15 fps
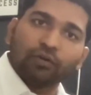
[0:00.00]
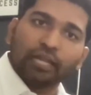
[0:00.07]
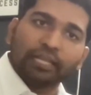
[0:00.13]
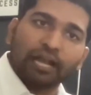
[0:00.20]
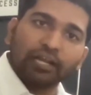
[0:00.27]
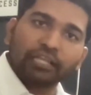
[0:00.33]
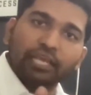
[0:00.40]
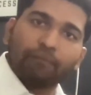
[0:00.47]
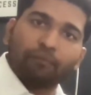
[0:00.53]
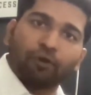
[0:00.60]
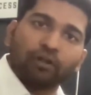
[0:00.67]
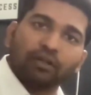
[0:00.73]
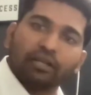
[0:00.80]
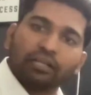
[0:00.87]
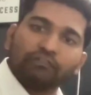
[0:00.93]
I can't keep
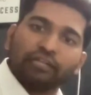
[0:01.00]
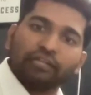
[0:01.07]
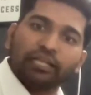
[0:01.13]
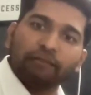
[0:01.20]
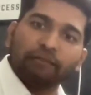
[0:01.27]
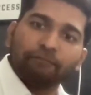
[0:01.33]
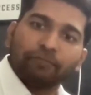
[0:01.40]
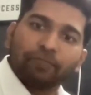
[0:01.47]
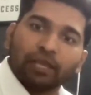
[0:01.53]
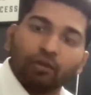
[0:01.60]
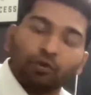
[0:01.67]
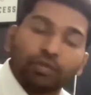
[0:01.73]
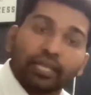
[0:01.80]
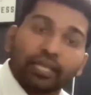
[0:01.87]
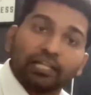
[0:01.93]
on actually
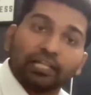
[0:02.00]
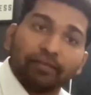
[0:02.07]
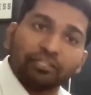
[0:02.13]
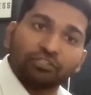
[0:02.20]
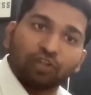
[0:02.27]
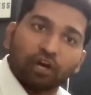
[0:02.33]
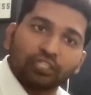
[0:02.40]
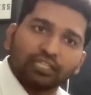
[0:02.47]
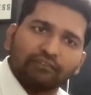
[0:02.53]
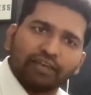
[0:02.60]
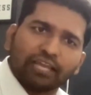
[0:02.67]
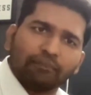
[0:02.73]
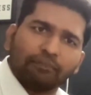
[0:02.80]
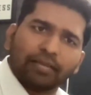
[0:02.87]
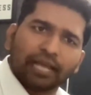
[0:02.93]
looking at the best stocks
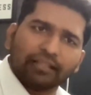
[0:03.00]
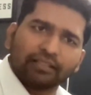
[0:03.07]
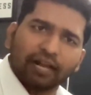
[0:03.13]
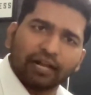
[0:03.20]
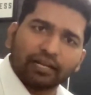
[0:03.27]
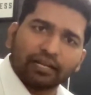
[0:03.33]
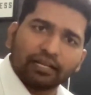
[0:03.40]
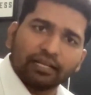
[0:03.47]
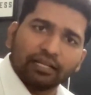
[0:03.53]
available like that.